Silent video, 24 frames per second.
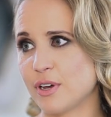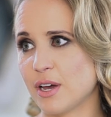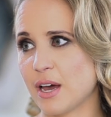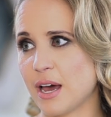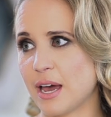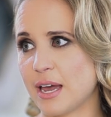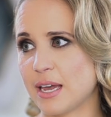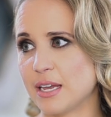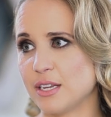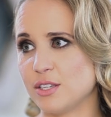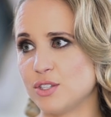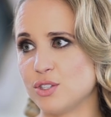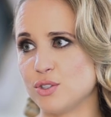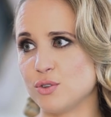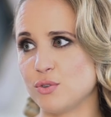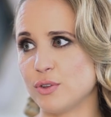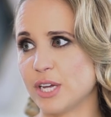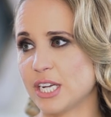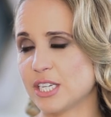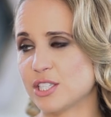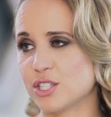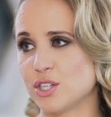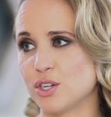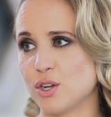I do
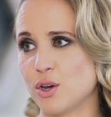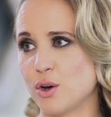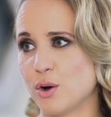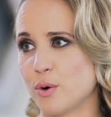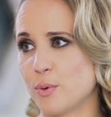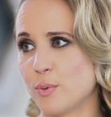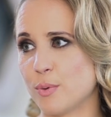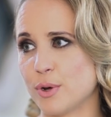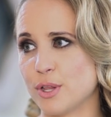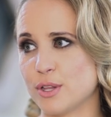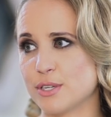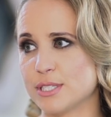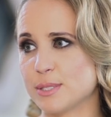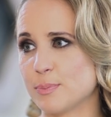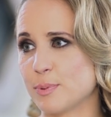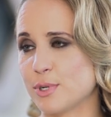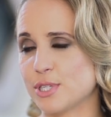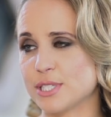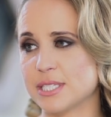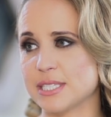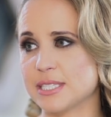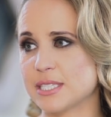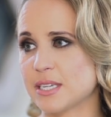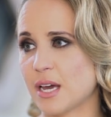like to know where this
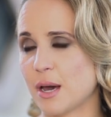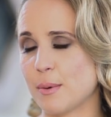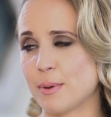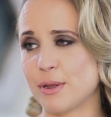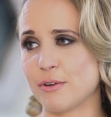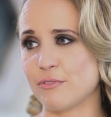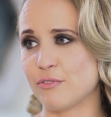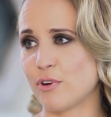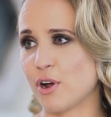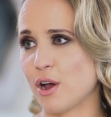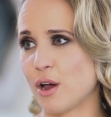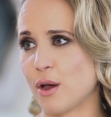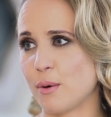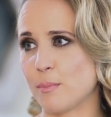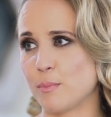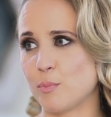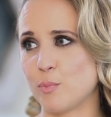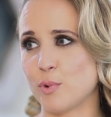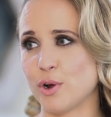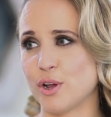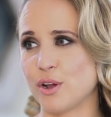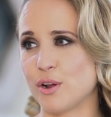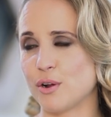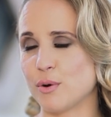person's coming from,
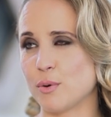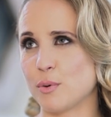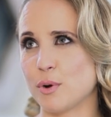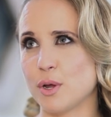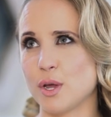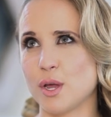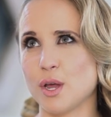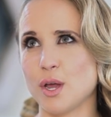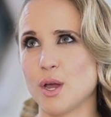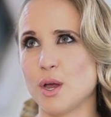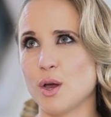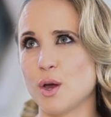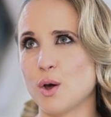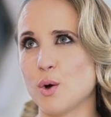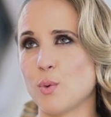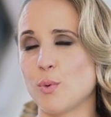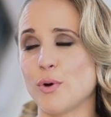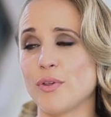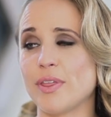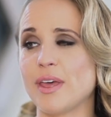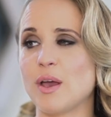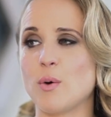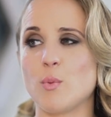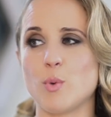where
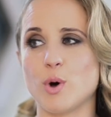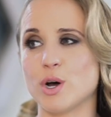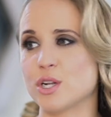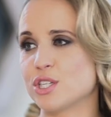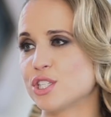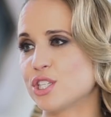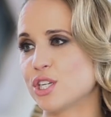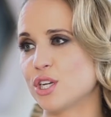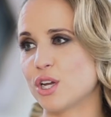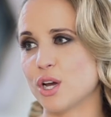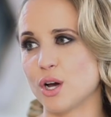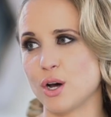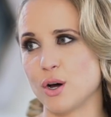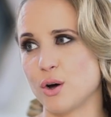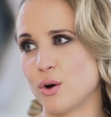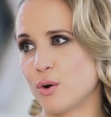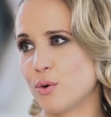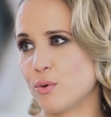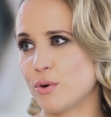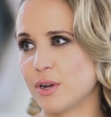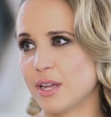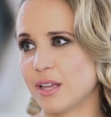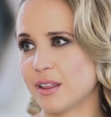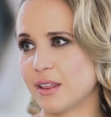they want to
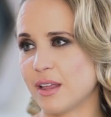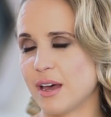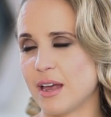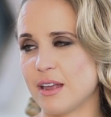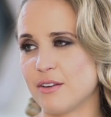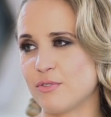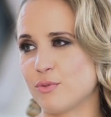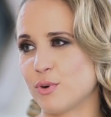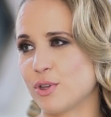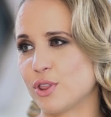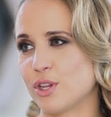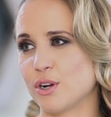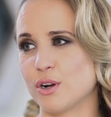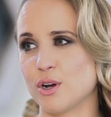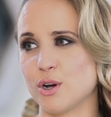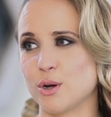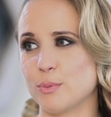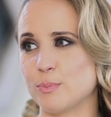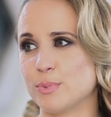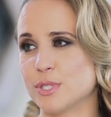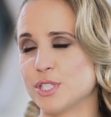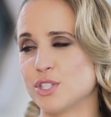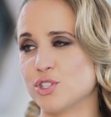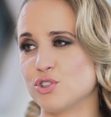go in life, what their
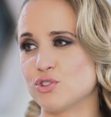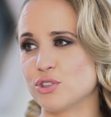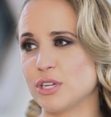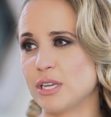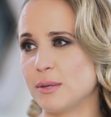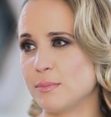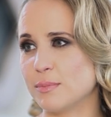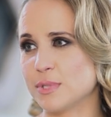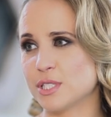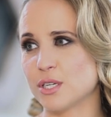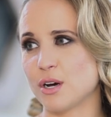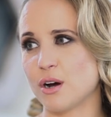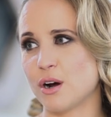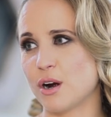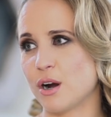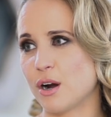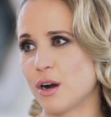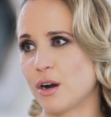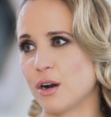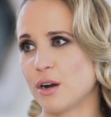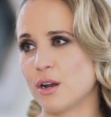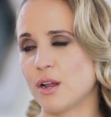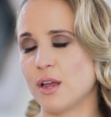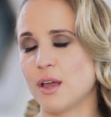hopes and dreams
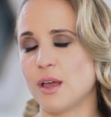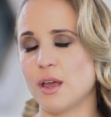are,